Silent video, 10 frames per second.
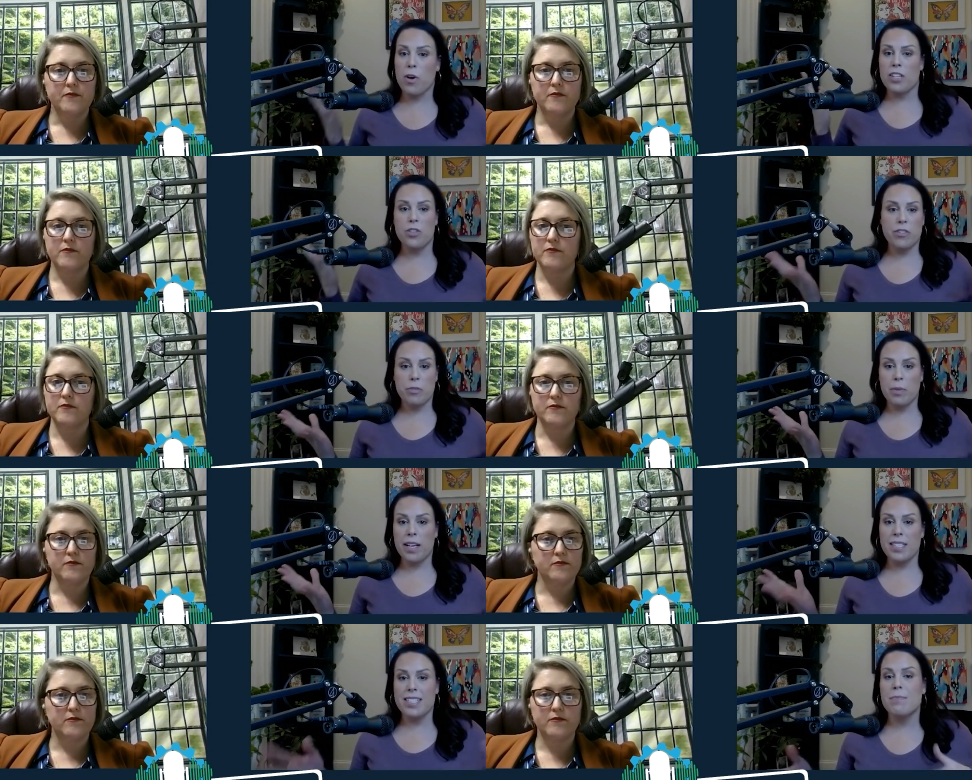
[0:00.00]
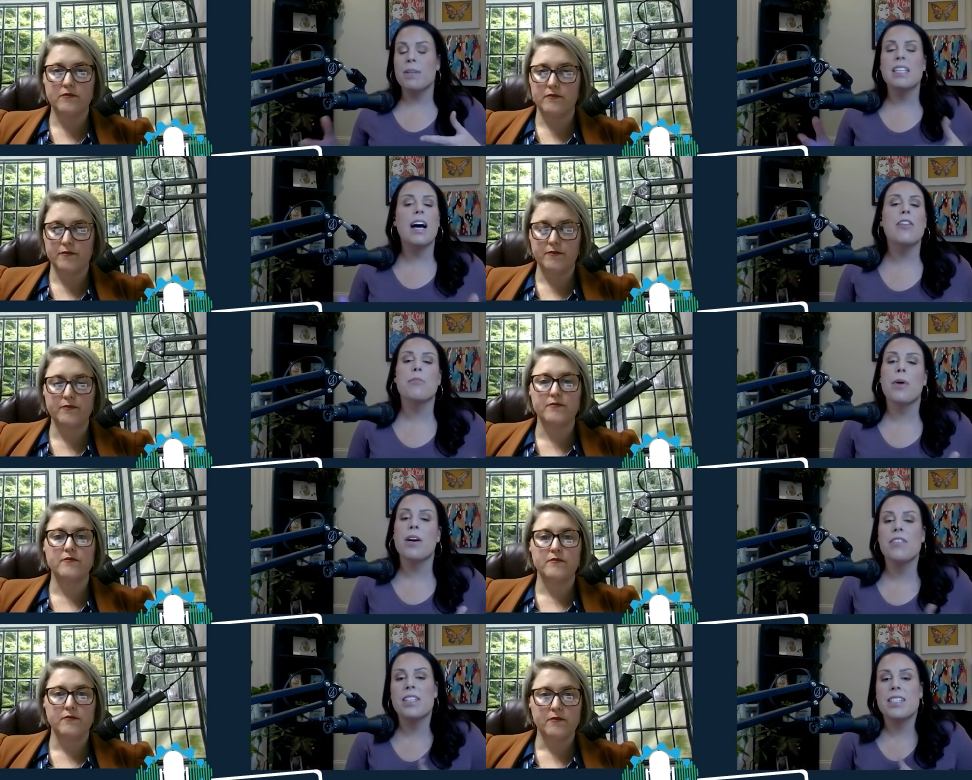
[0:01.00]
Speaker 1: we're at two different places but the other part
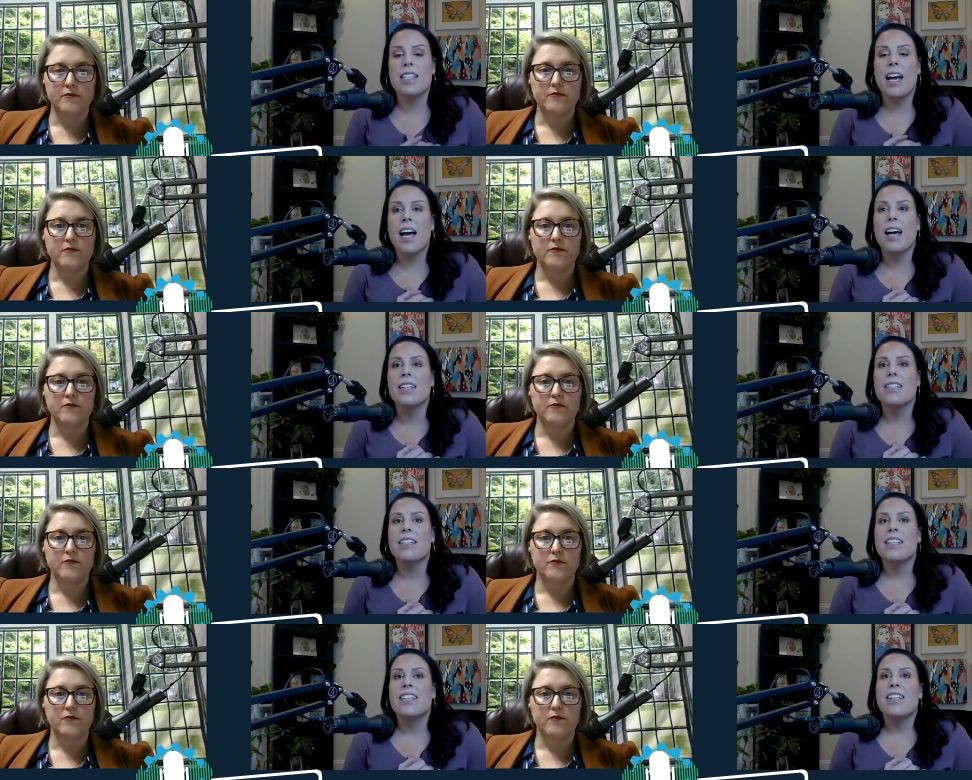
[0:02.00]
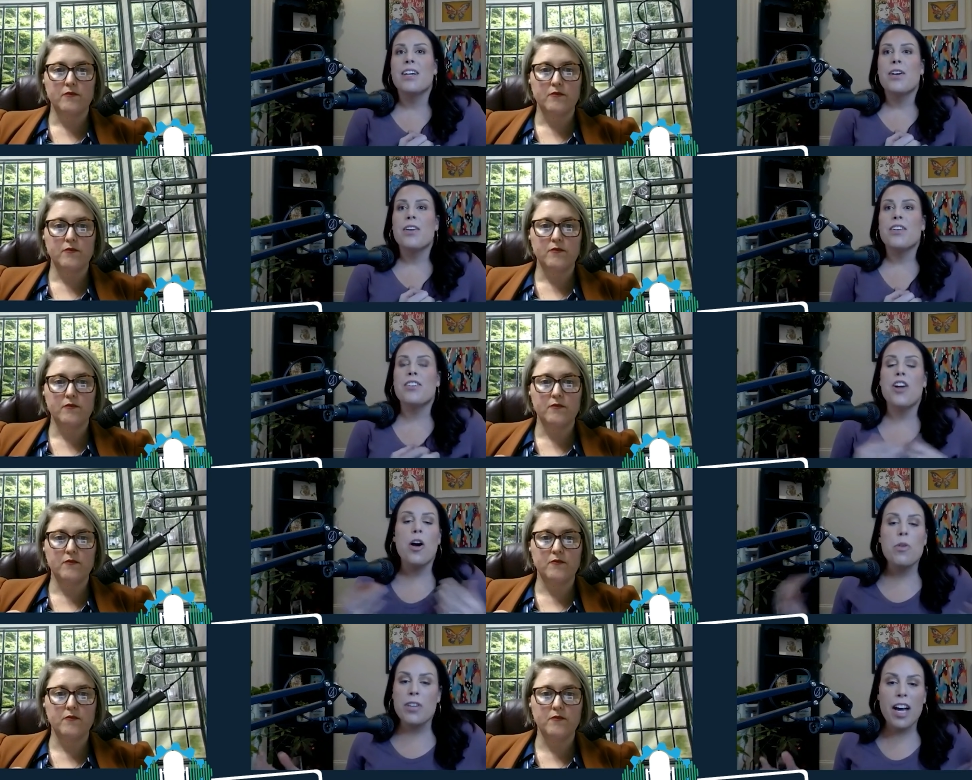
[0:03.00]
of it is that
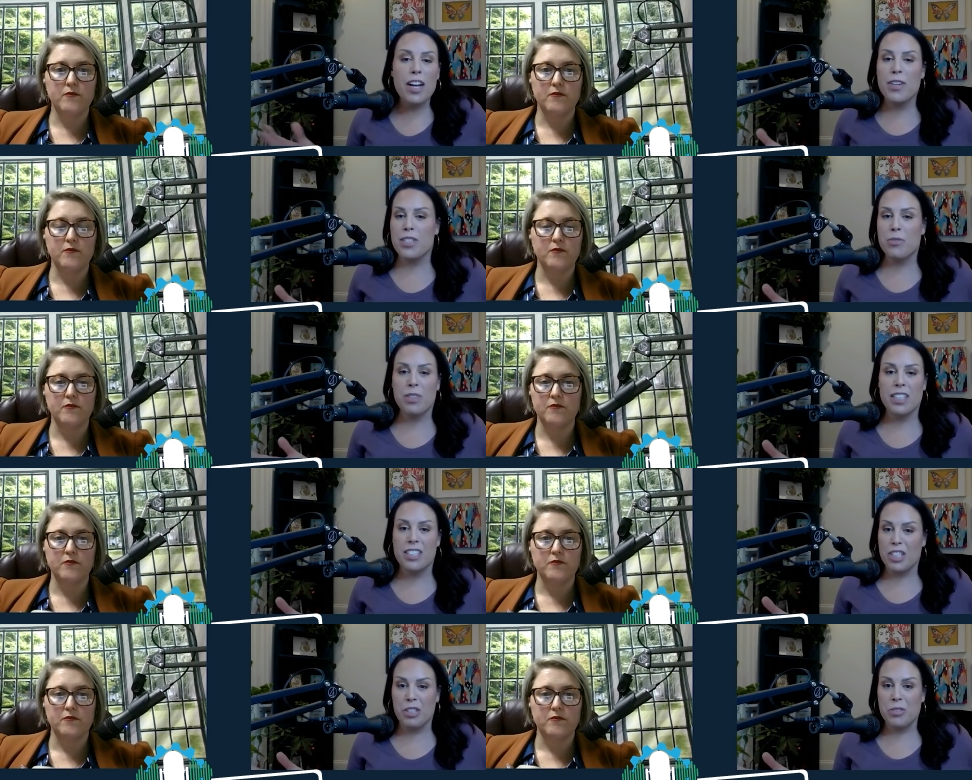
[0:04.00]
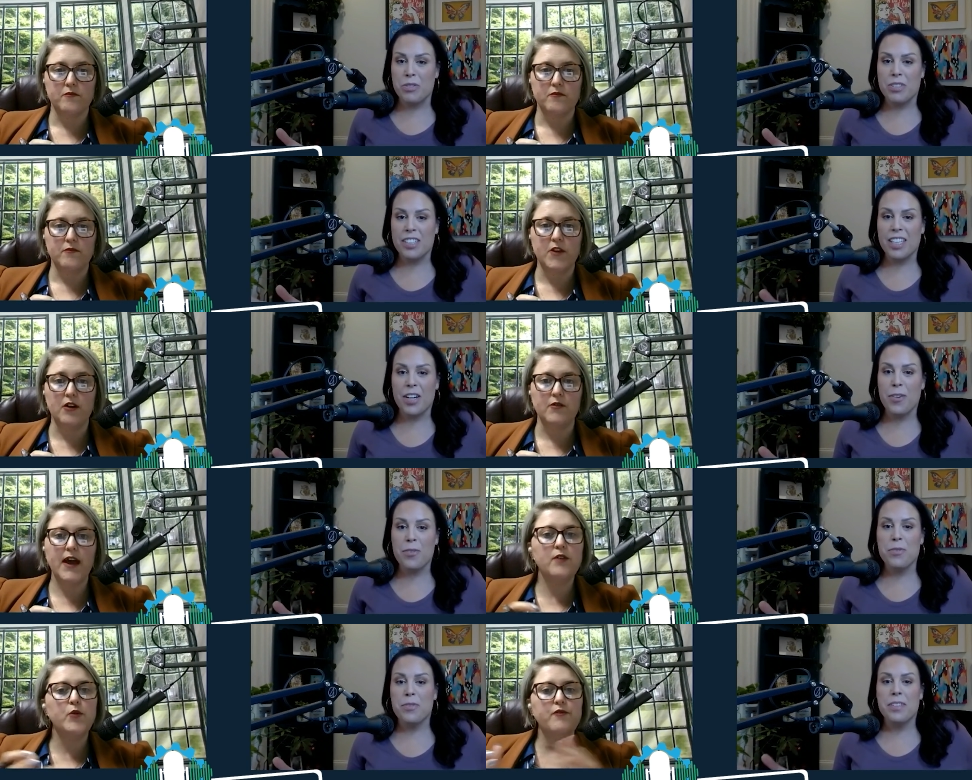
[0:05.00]
no none of us really do you know no,
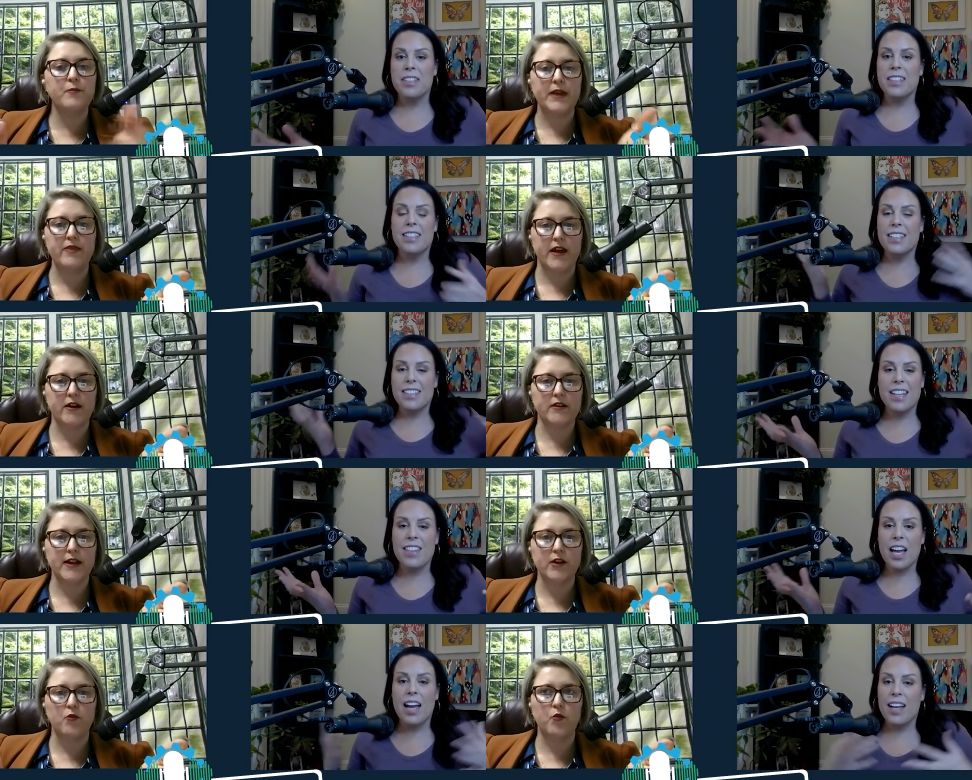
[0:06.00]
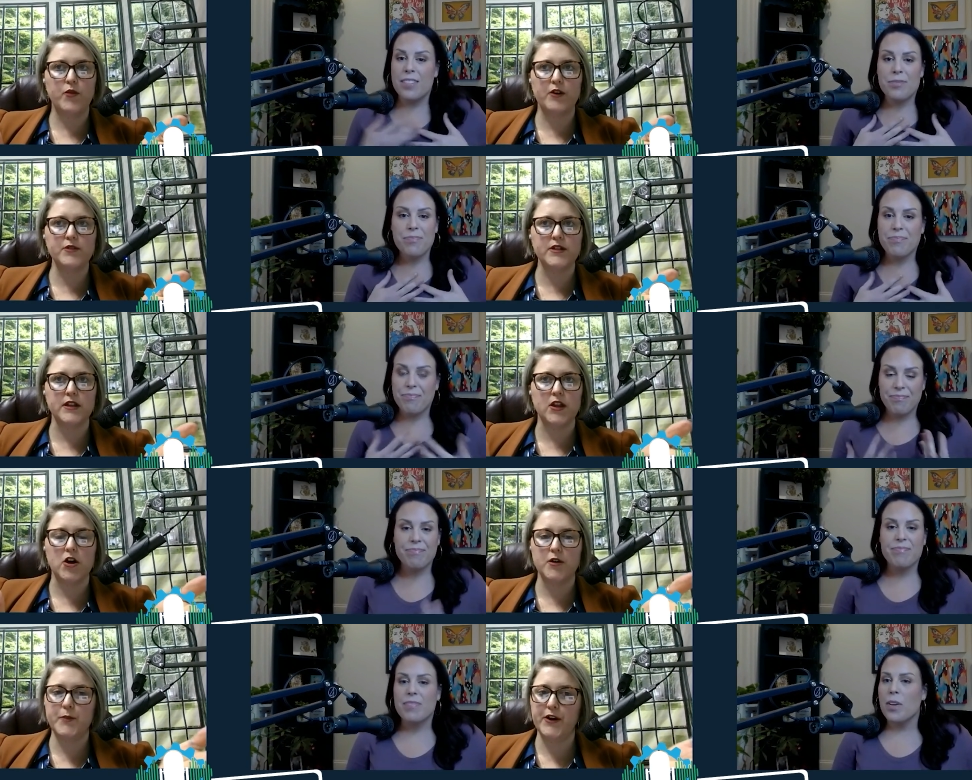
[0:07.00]
Speaker 2: and we've been there and, like there was a
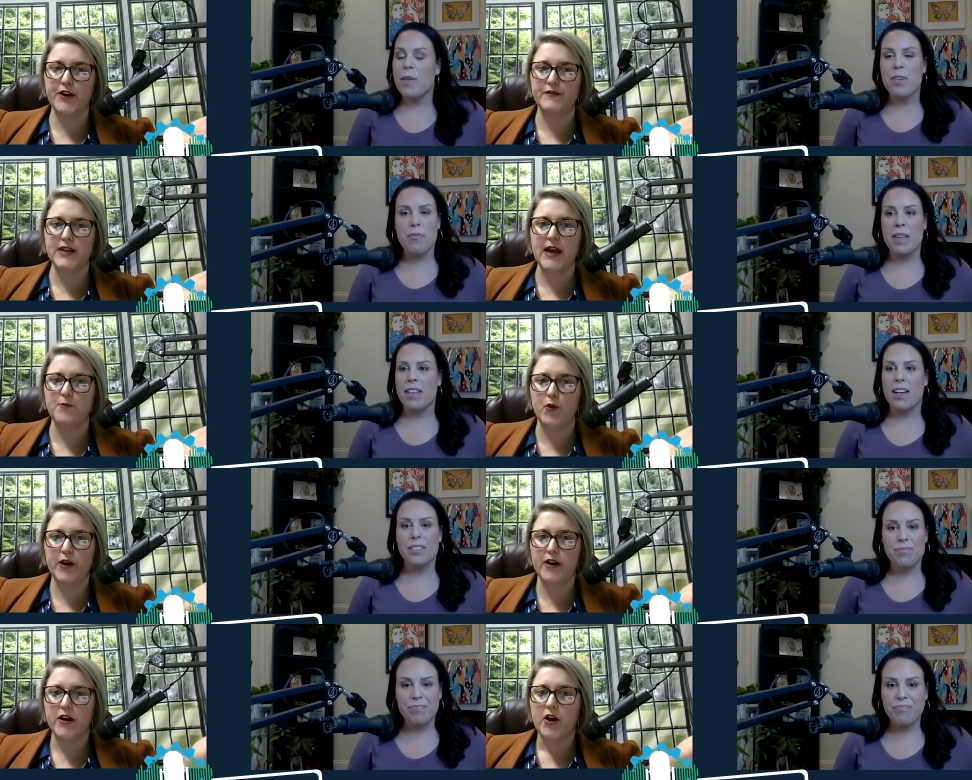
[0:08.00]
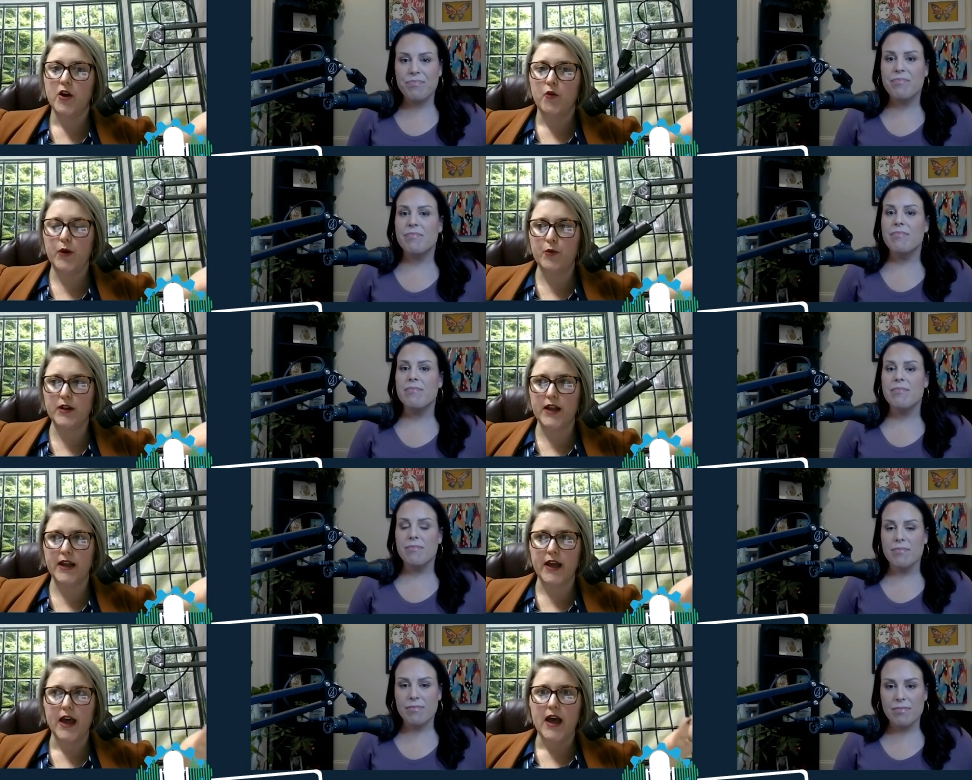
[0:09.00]
long period of time there. where we were
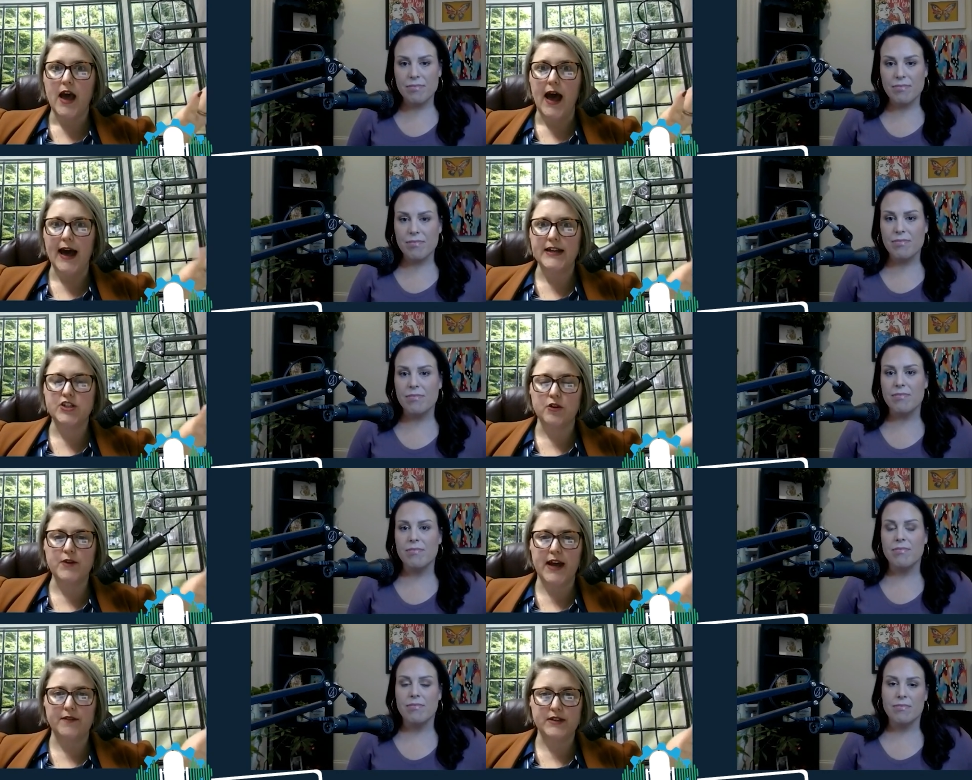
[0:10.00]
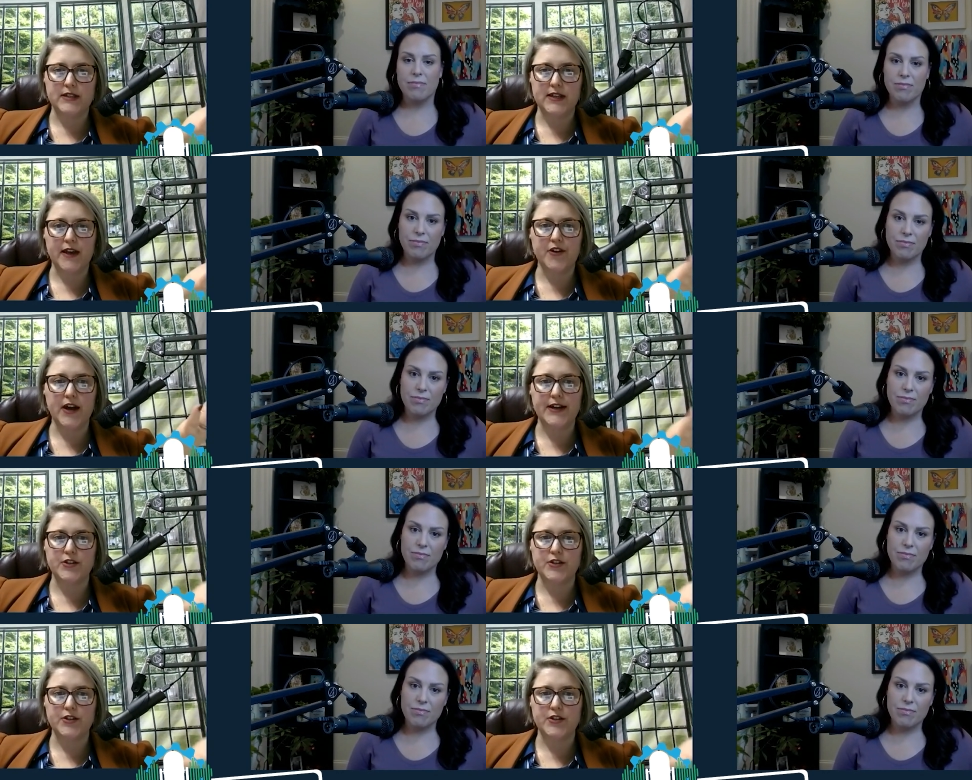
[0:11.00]
like I don't have this together.